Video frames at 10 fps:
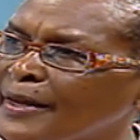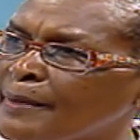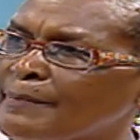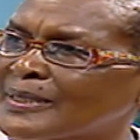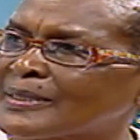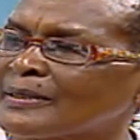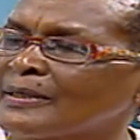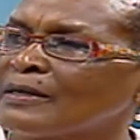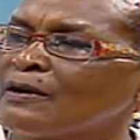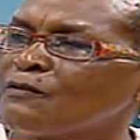the numbers,
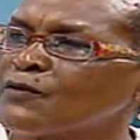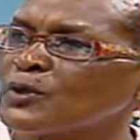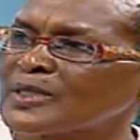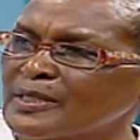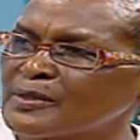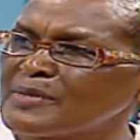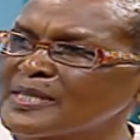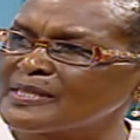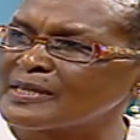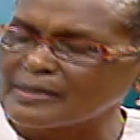of course, it
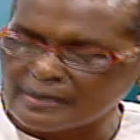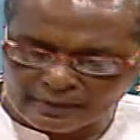means that